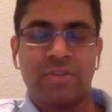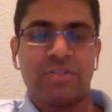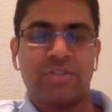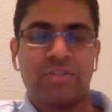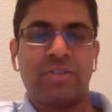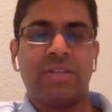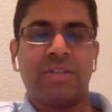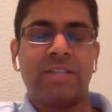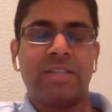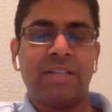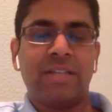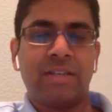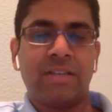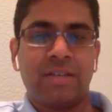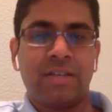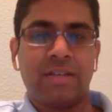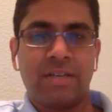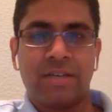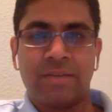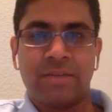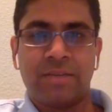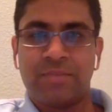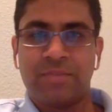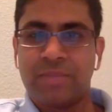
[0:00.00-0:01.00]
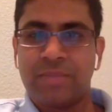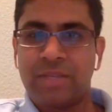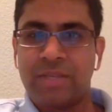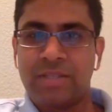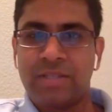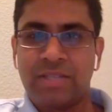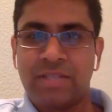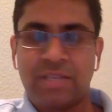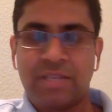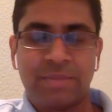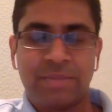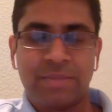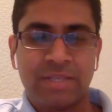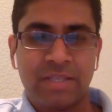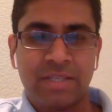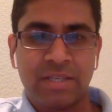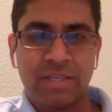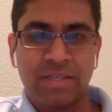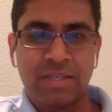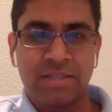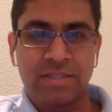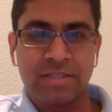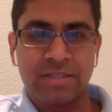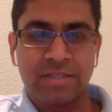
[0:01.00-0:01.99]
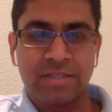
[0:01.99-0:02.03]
So I think, uh, Jarib, I think it's